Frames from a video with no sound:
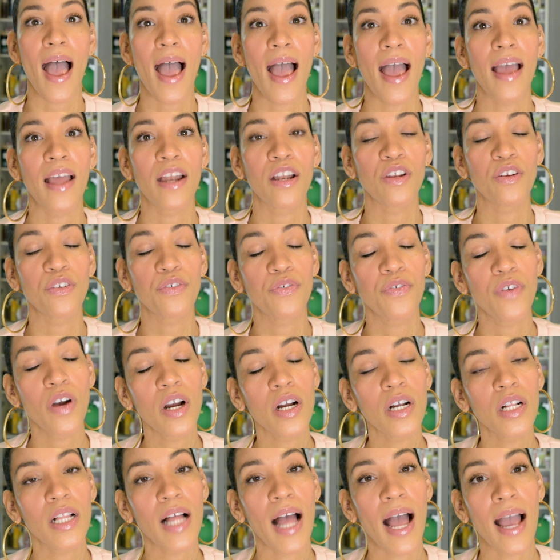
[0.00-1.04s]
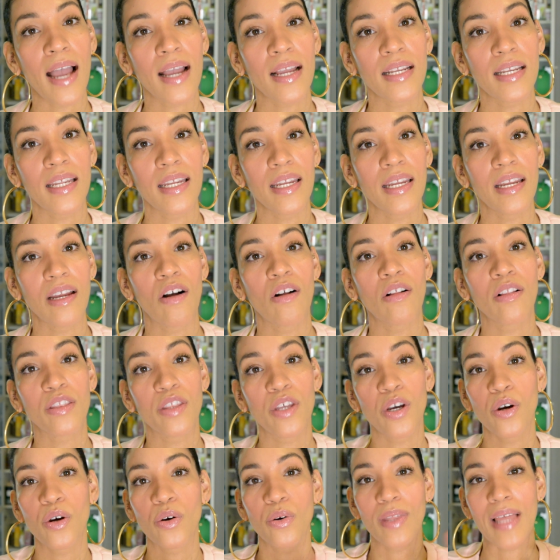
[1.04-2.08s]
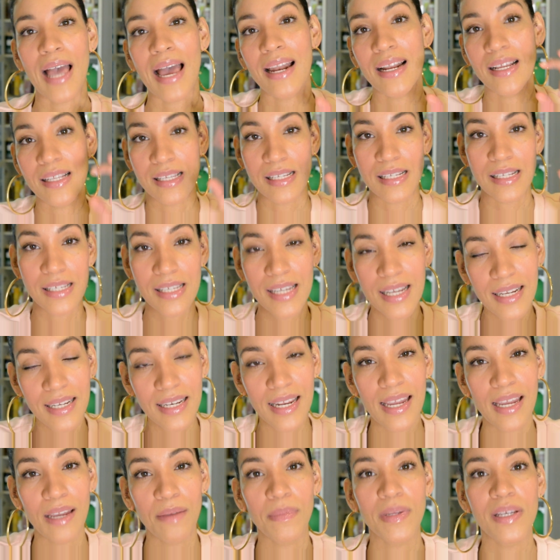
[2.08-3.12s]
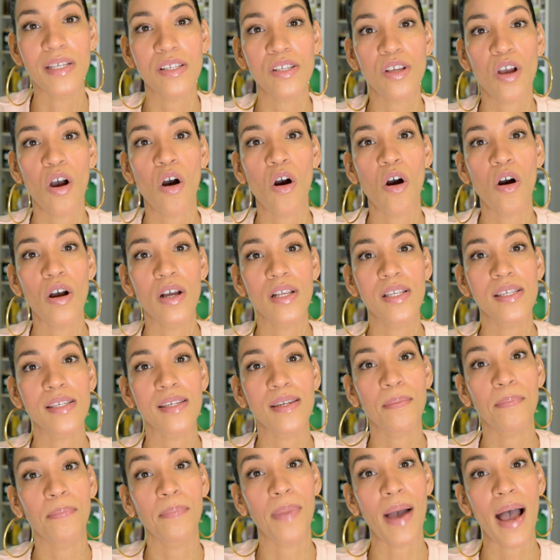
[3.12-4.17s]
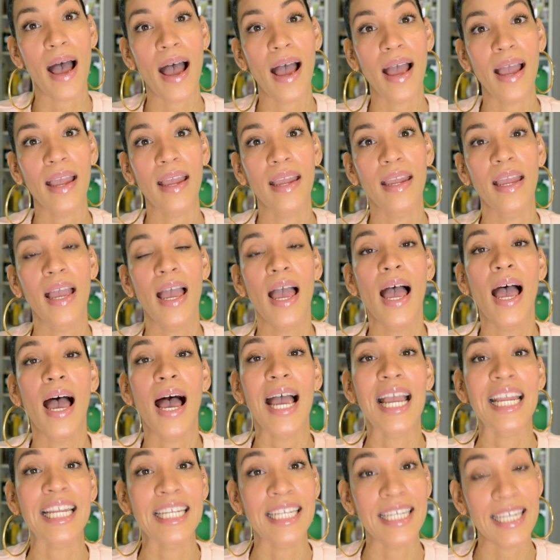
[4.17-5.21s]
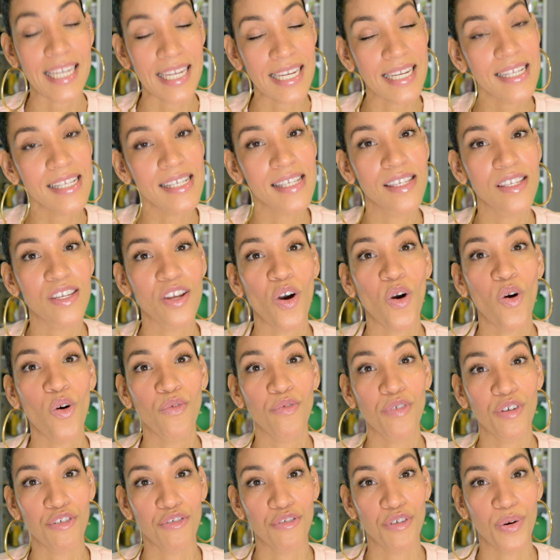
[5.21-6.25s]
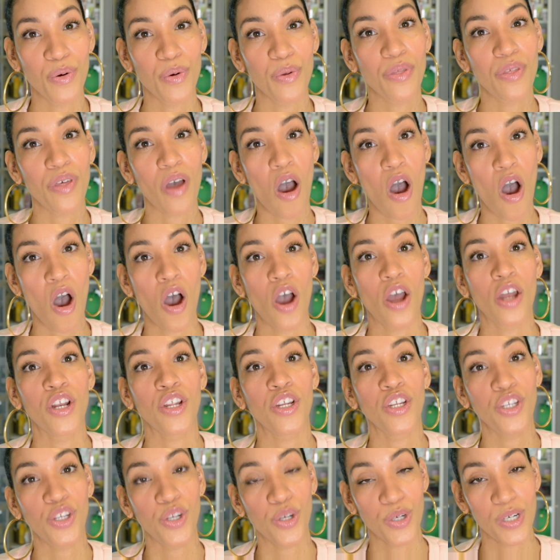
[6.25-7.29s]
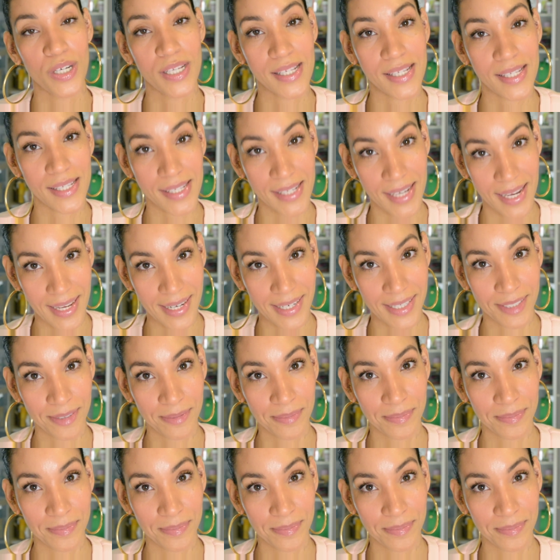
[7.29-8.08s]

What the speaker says: and fungal acne, although that is its nickname, is caused by a yeast overgrowth on your skin.